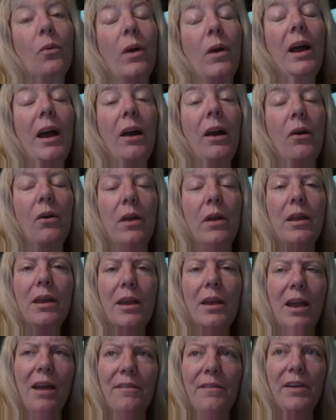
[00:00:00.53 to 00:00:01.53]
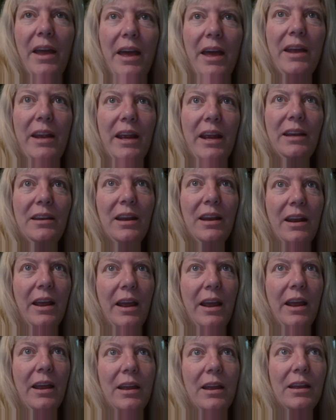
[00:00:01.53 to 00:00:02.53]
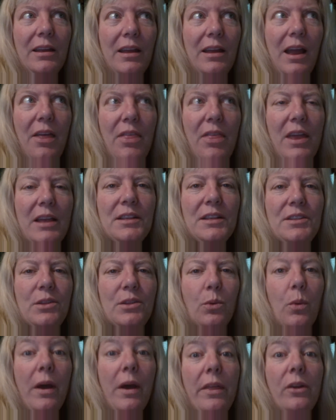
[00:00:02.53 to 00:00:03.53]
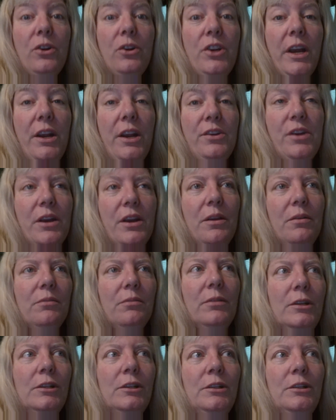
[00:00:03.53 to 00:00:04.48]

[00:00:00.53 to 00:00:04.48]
Wow, I have a headache today. I think it's the weather changing.